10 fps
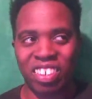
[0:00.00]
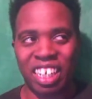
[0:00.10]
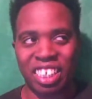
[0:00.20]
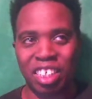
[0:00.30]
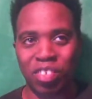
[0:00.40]

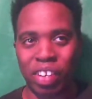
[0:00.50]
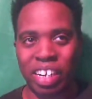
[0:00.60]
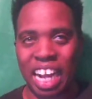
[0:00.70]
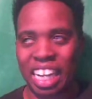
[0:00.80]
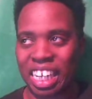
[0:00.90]
she's a
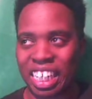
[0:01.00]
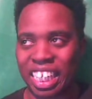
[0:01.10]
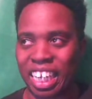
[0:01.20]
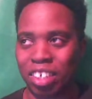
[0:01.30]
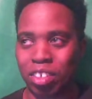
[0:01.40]
very iconic
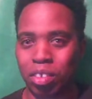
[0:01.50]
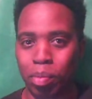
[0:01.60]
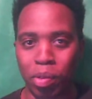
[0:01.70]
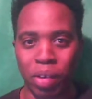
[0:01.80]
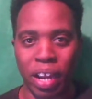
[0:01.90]
character. The
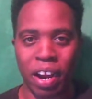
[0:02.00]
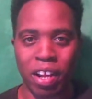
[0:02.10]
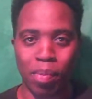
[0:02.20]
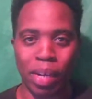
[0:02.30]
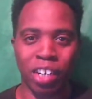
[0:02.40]
blue hair,
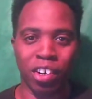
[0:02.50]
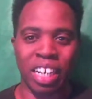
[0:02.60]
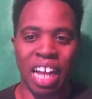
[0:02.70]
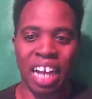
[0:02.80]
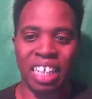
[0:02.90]
the big
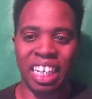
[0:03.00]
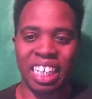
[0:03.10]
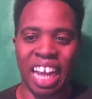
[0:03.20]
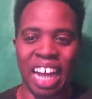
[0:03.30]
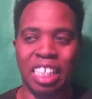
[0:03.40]
green eyes, that
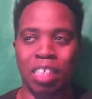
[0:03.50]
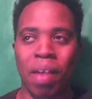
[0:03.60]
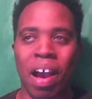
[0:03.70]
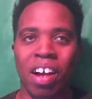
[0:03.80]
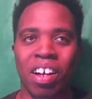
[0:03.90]
cat
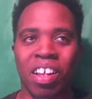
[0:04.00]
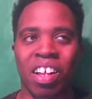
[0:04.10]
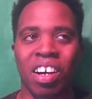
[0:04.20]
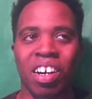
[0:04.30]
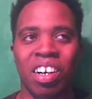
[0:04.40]

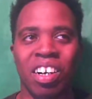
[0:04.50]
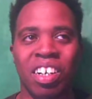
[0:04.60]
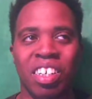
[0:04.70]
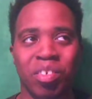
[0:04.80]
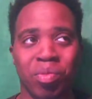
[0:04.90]

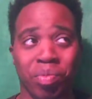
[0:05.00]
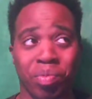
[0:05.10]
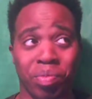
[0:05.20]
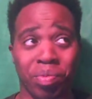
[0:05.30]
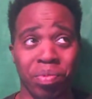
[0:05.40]
smile.
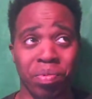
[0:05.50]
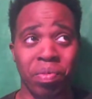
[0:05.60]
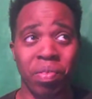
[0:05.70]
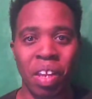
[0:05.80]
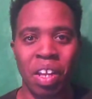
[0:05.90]

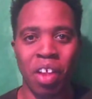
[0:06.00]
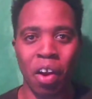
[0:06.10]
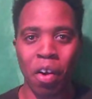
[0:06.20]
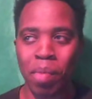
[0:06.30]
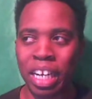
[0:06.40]

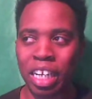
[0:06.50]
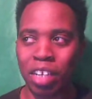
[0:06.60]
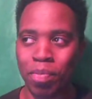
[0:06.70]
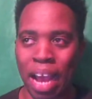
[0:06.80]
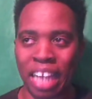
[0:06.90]
Her being a
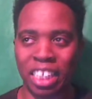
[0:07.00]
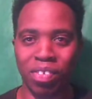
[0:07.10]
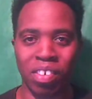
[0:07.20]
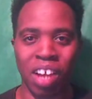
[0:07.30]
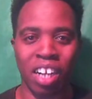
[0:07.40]
massive
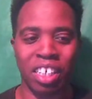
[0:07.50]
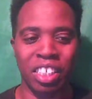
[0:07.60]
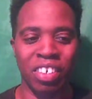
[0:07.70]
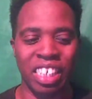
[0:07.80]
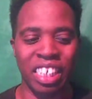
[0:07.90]

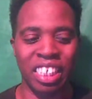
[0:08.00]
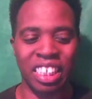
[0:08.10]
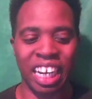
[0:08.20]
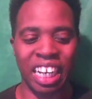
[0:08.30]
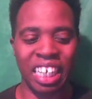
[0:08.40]
otaku, and then
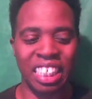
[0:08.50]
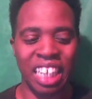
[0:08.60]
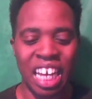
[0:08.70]
just like, I guess,